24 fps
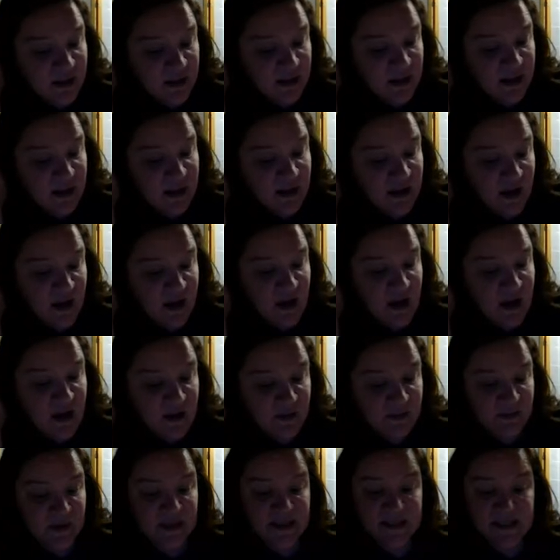Then
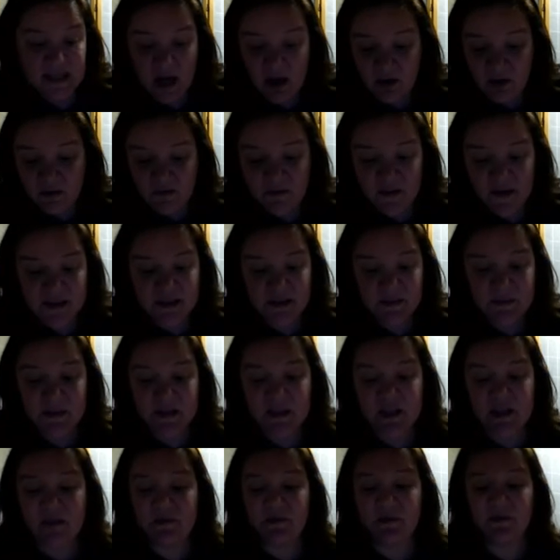he sacrificed
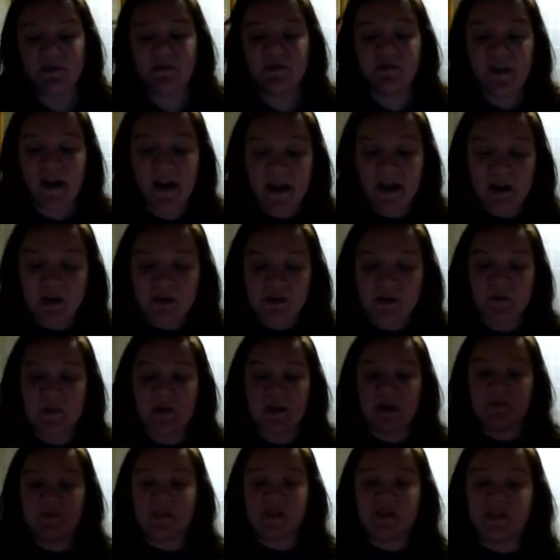himself in a fire to
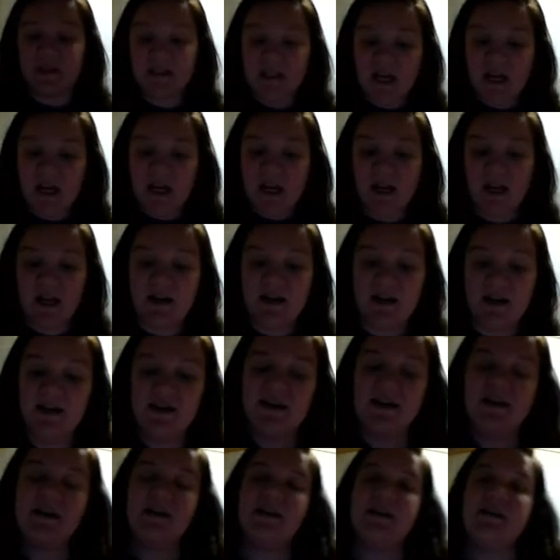become the sun.
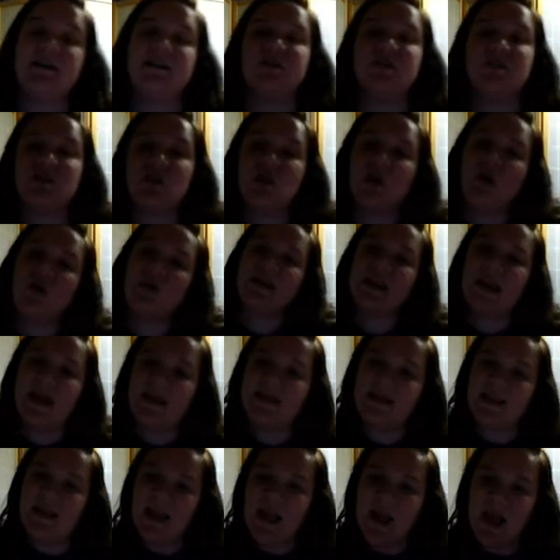So
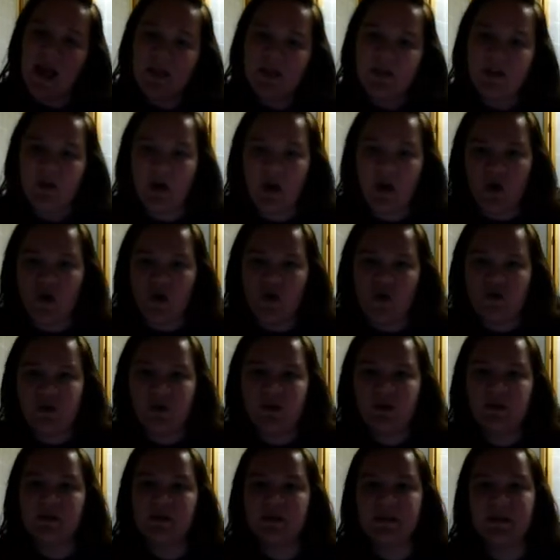again, they had their own